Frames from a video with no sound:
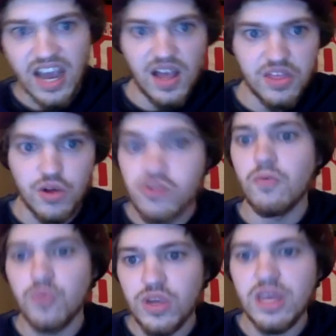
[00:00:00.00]
Those are
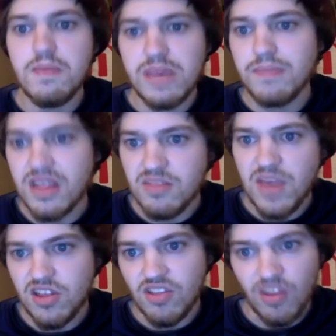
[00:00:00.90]
really big
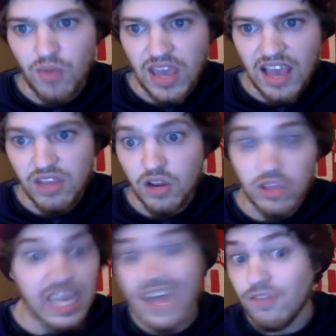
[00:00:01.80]
mismatches that we have there.
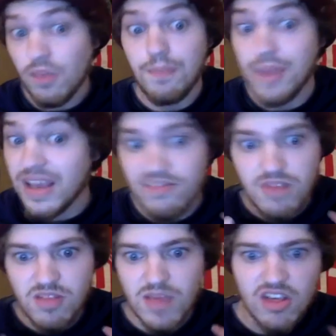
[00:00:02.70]
They have the biggest
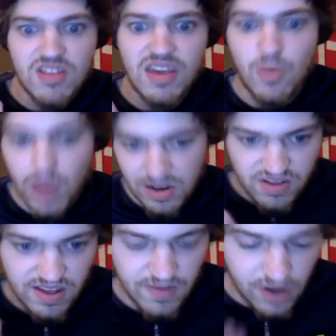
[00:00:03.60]
mismatches at wide
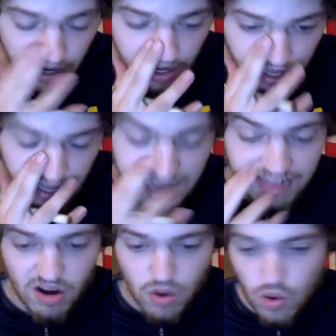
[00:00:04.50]
receiver
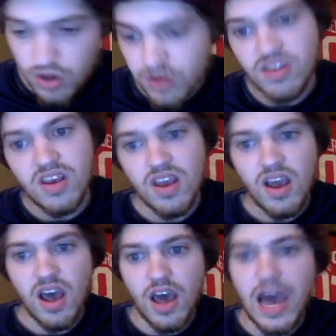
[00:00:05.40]
against our corners.
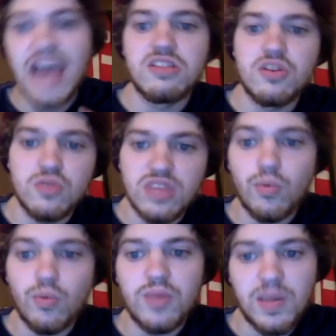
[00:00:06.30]
I do think
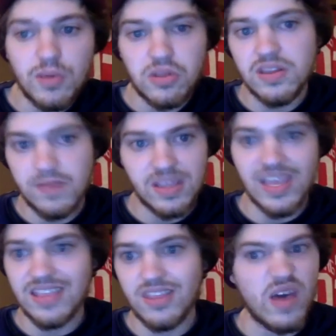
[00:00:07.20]
we'll be able to limit
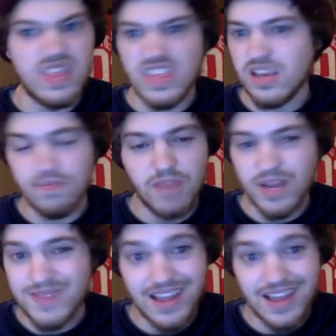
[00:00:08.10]
that, though. I think
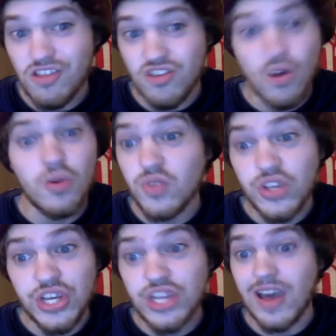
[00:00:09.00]
Mike McDonald's shown a
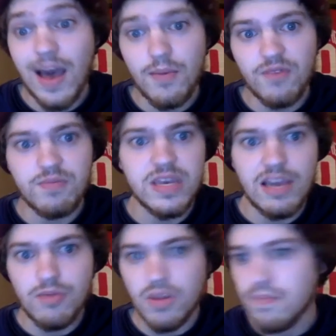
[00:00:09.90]
really good job of being
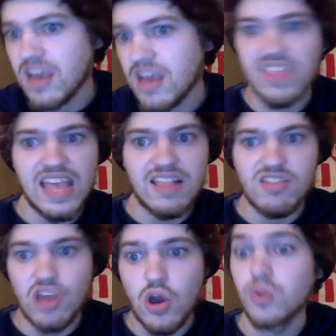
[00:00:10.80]
able to mix that
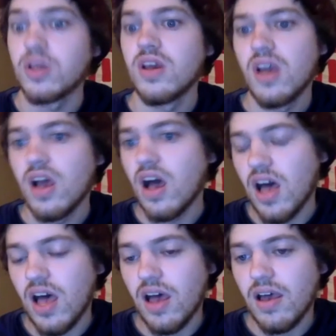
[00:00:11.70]
zone
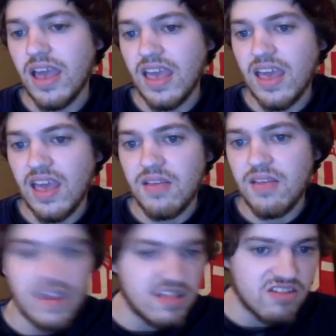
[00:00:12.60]

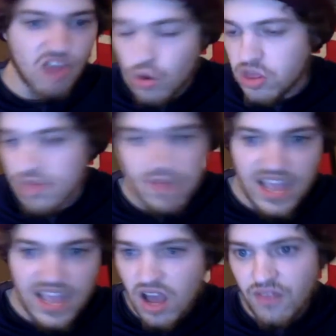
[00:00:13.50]
to
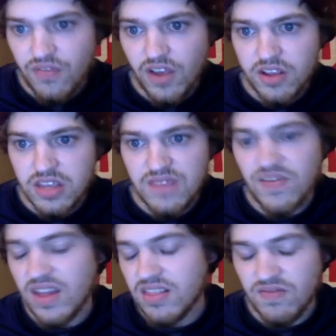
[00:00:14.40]
man off
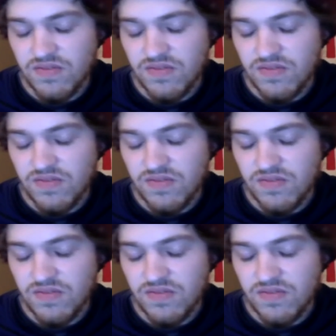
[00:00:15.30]
defensive